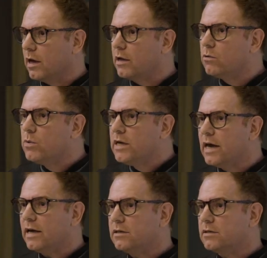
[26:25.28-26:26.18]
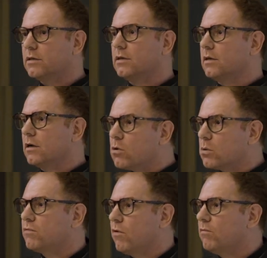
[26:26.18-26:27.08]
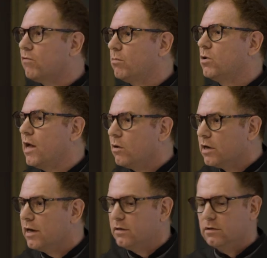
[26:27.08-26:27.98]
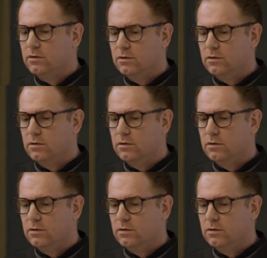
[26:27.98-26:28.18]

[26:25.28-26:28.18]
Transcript: and we get closed form formula again.